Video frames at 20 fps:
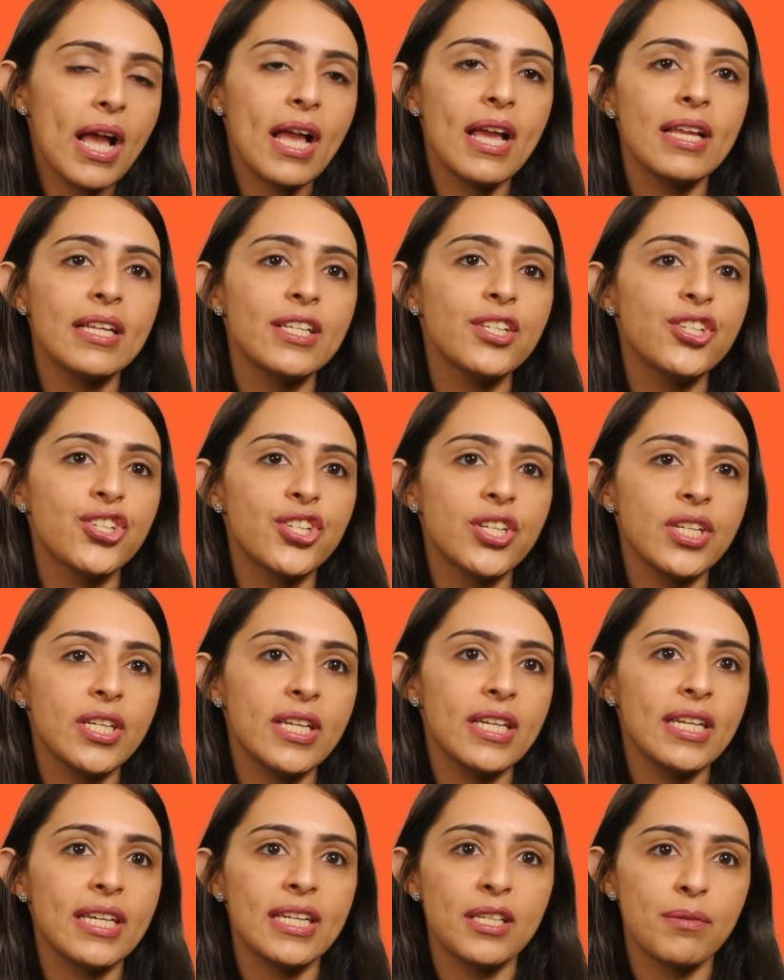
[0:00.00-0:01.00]
And
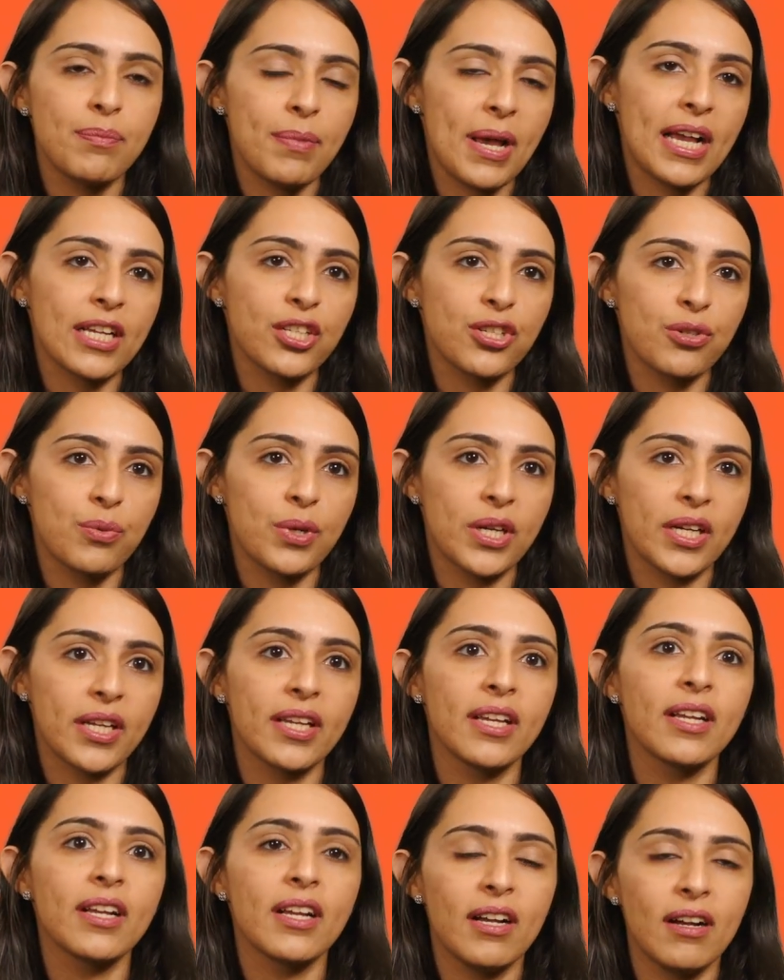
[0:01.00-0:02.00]
she is back to
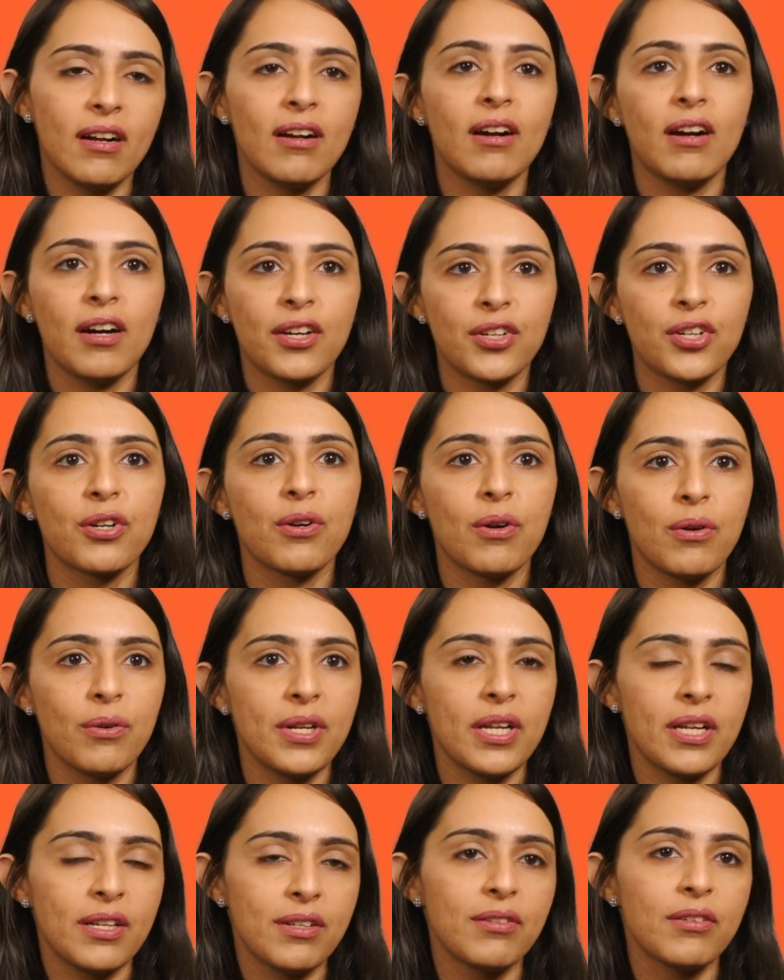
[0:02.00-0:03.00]
working on her own
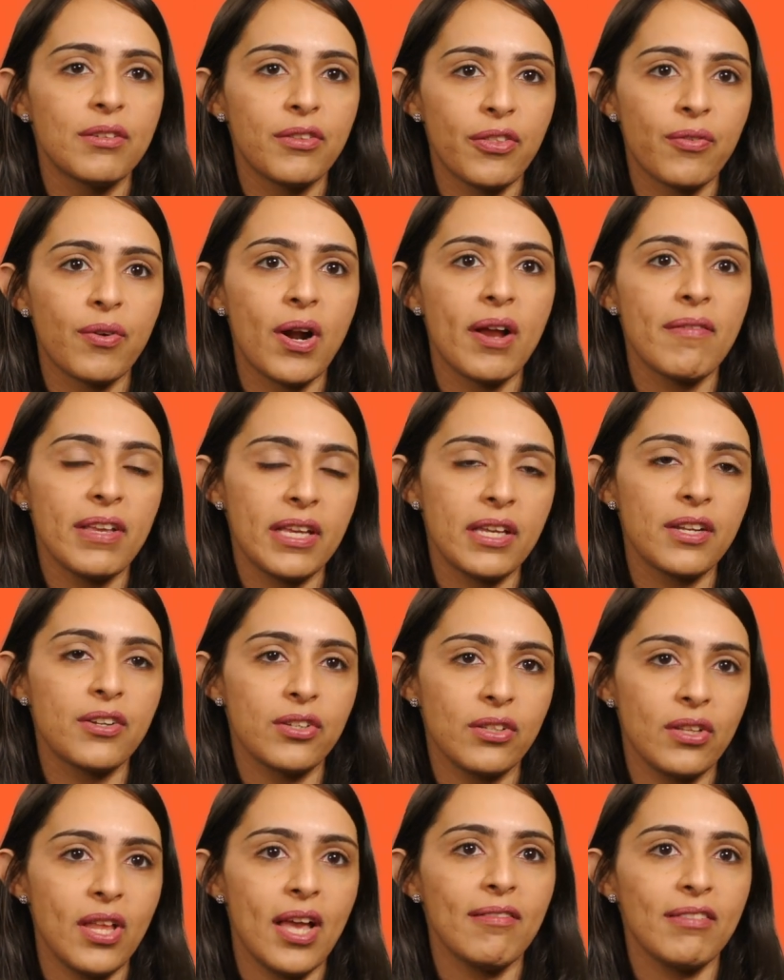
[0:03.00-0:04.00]
and thriving in her
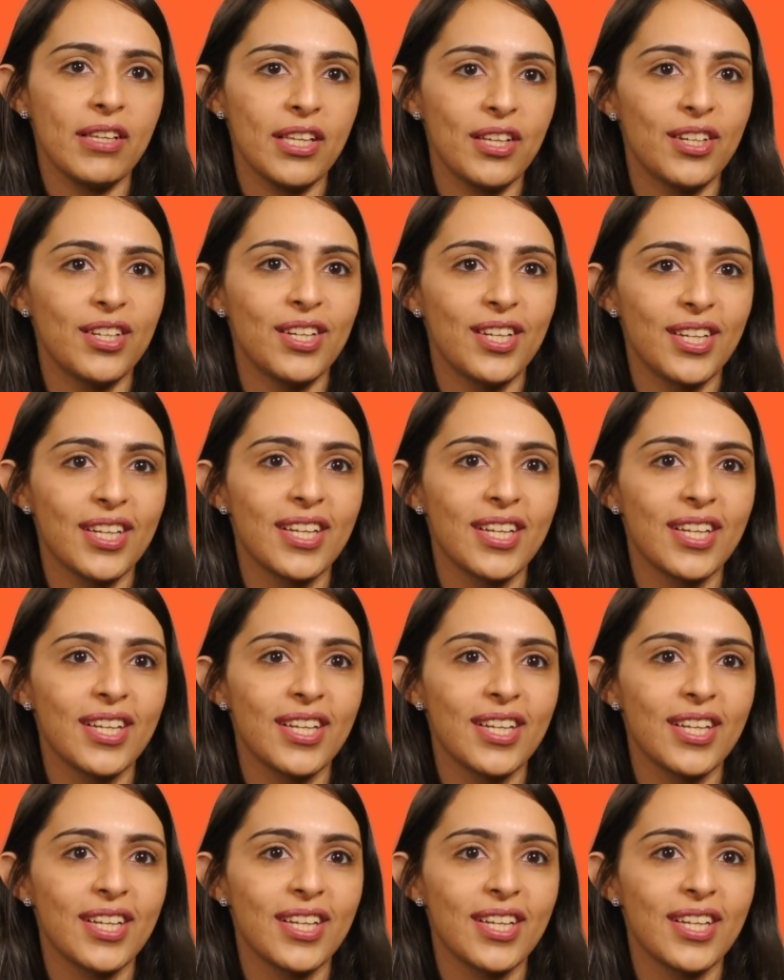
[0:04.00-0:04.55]
livelihood.